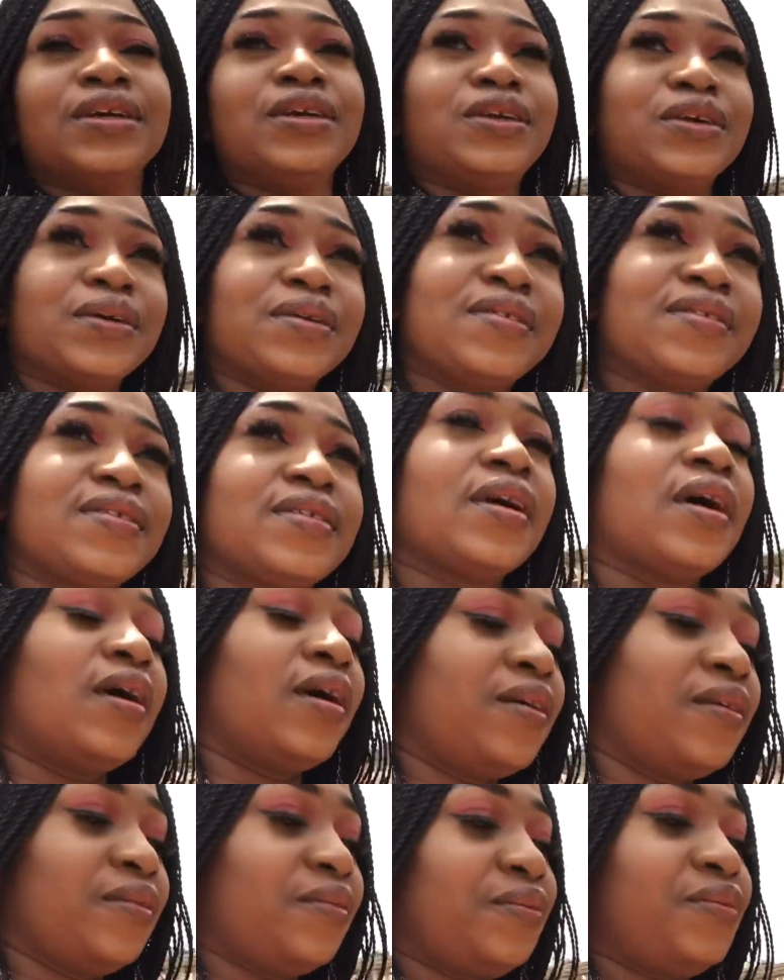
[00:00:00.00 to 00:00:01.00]
just
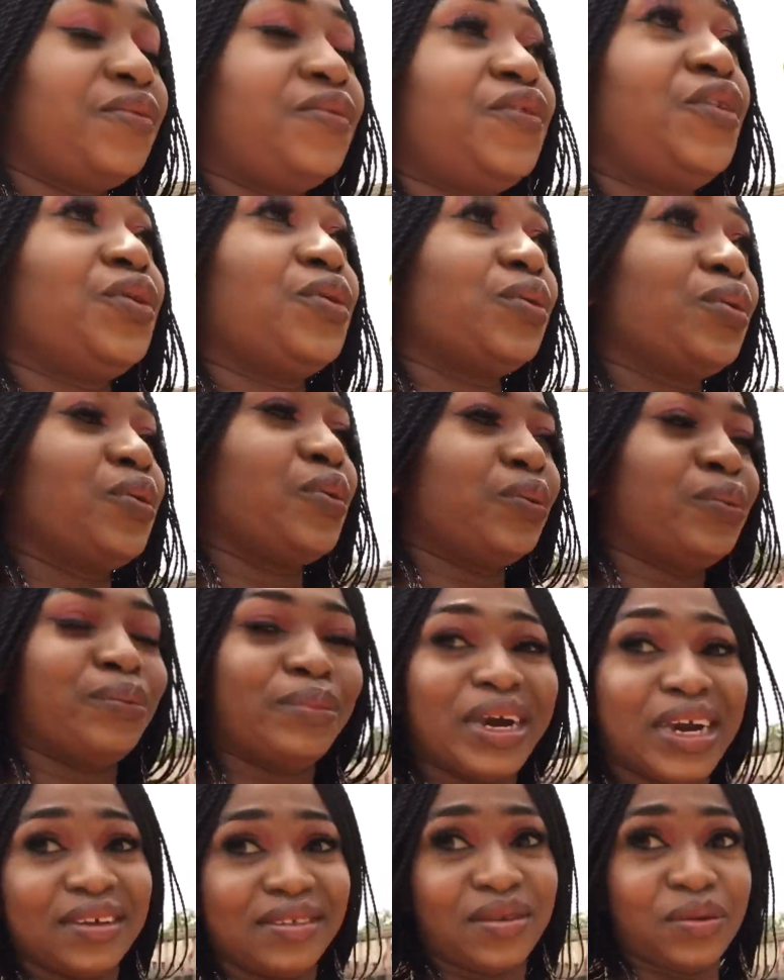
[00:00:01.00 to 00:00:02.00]
a few
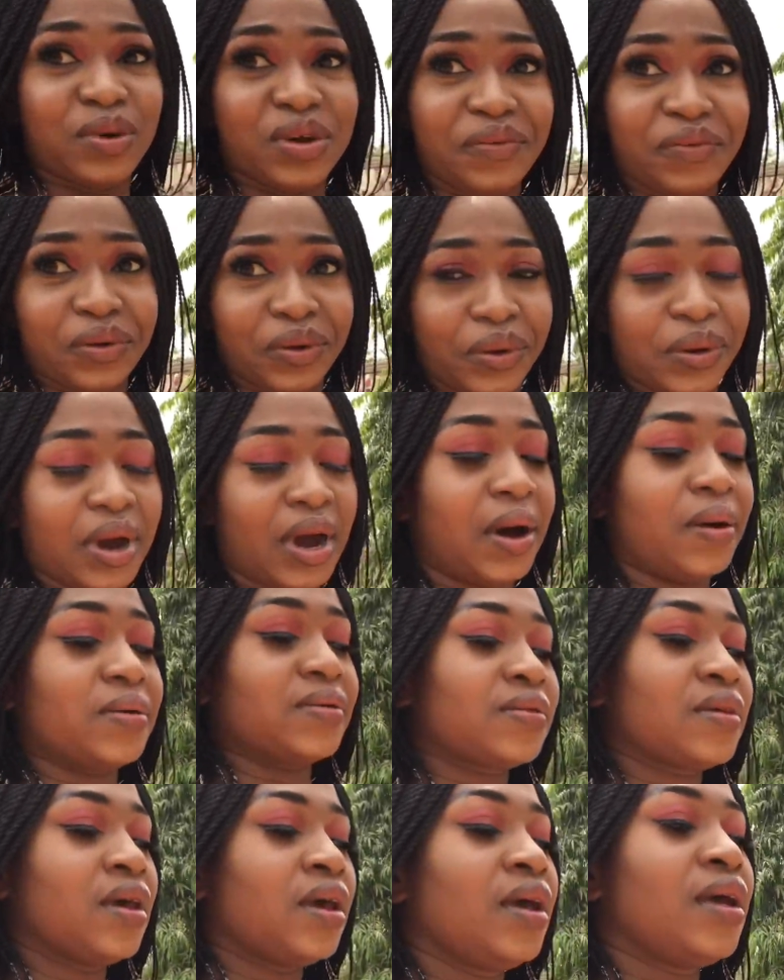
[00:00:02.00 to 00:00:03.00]
miles away from your
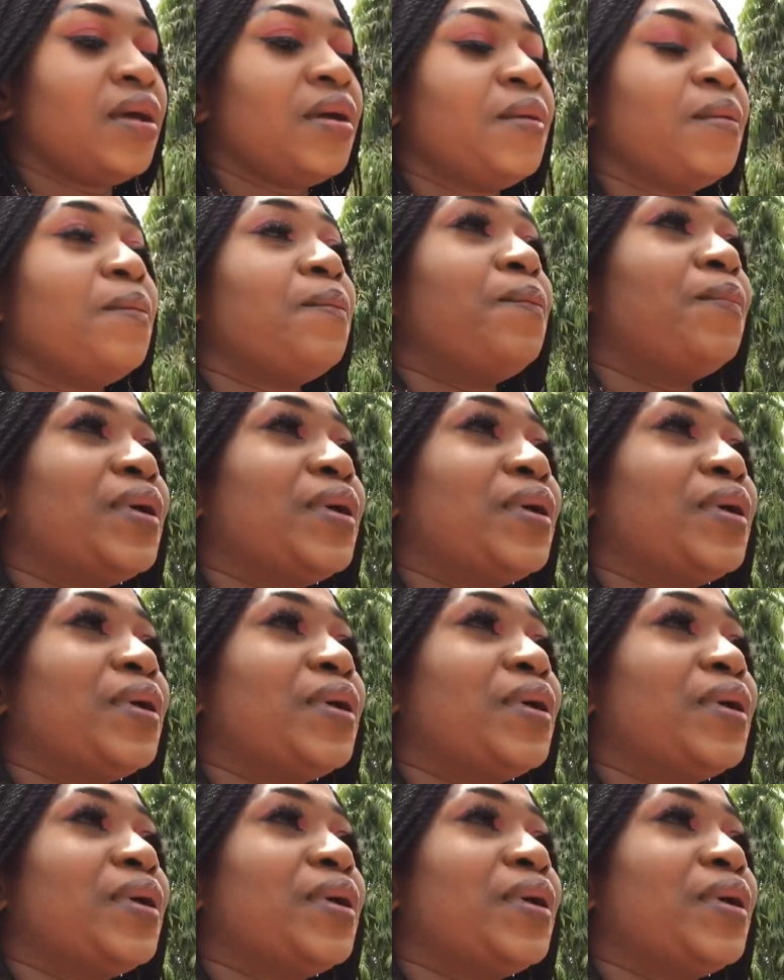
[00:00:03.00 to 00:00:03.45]
house.